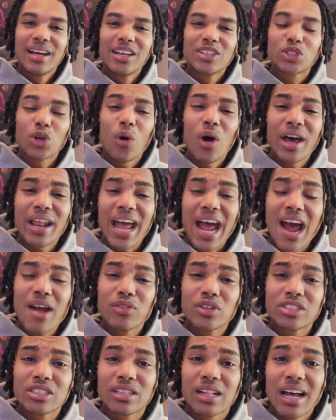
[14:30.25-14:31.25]
So on
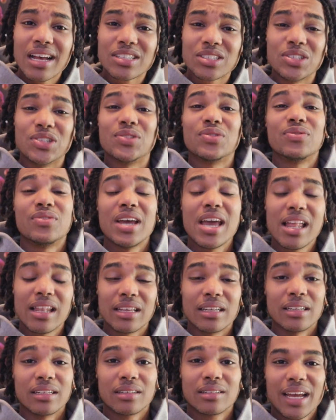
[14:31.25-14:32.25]
average, the class is
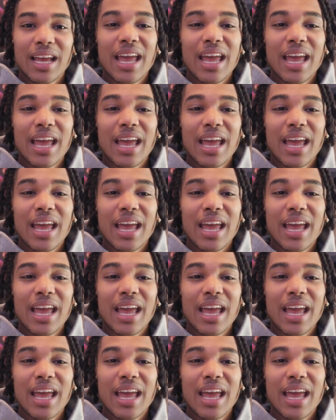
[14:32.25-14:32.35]
failing.